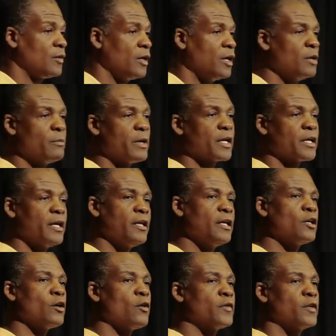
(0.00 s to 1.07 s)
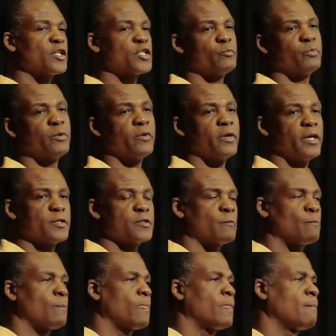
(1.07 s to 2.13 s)
And in my kindergarten experience,
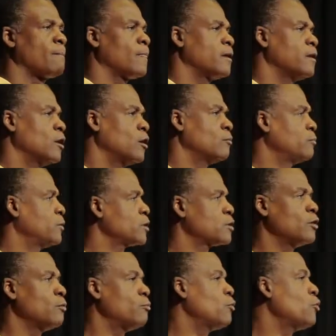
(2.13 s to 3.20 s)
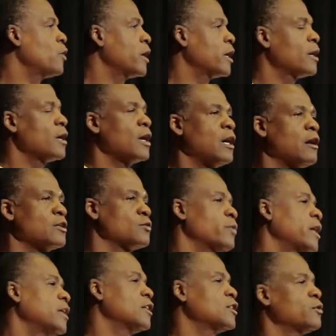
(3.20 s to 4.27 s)
you know, this little boy, I was
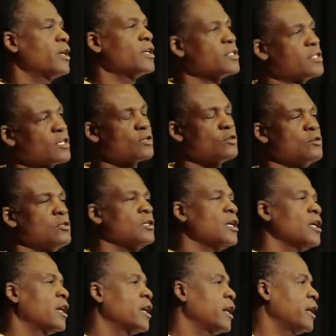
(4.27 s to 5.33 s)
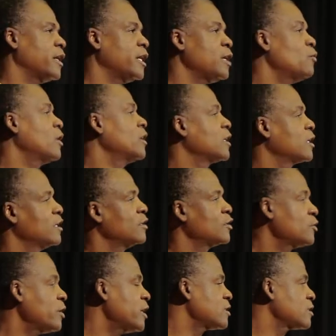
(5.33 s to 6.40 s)
riding a tricycle and he wanted to get on the
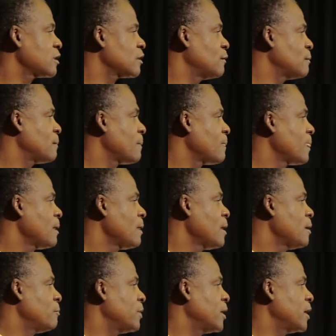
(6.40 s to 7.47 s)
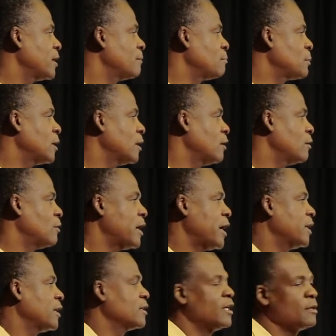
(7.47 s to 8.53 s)
tricycle. But, you know,
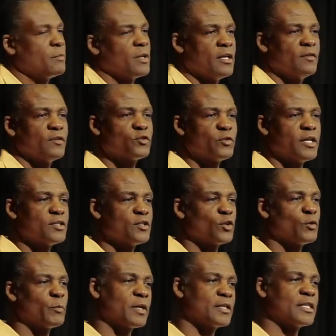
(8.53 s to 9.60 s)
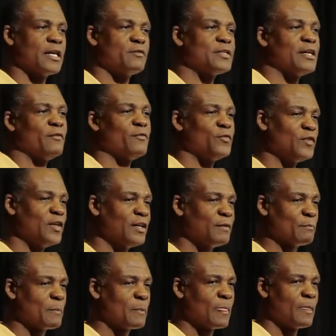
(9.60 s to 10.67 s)
I didn't let him get on the tricycle because I was having
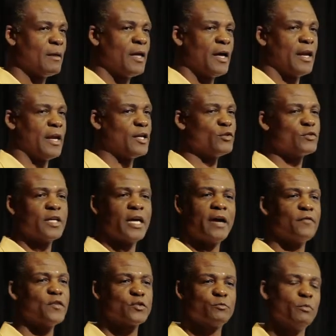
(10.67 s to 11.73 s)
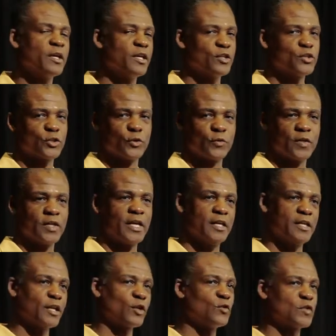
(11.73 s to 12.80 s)
fun. And I used to have this money shirt. It
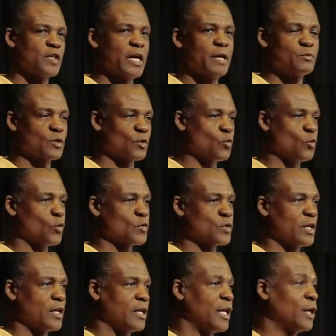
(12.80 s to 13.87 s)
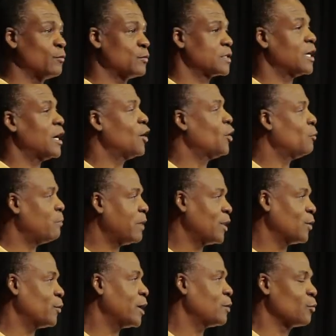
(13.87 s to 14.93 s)
had nickels, dimes, and quarters on it. It was, by
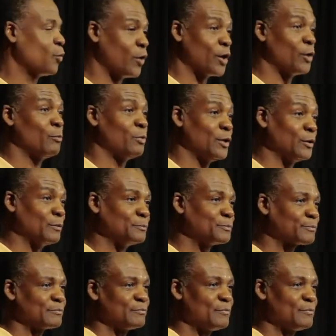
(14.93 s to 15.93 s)
the way, royal blue.